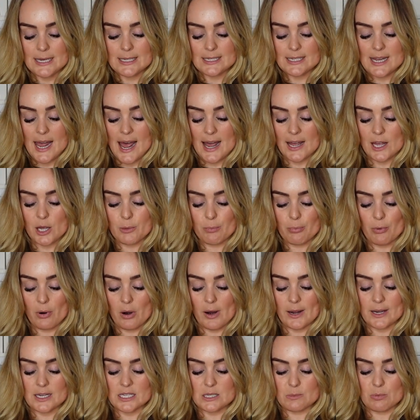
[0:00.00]
Tank Bra
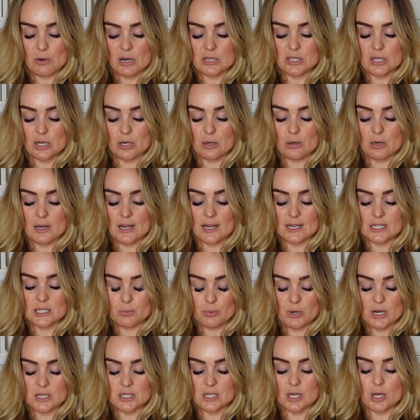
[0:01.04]

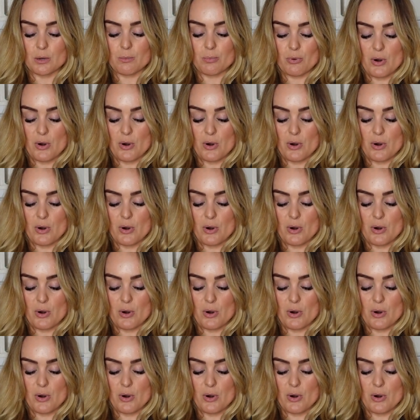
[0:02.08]
Espresso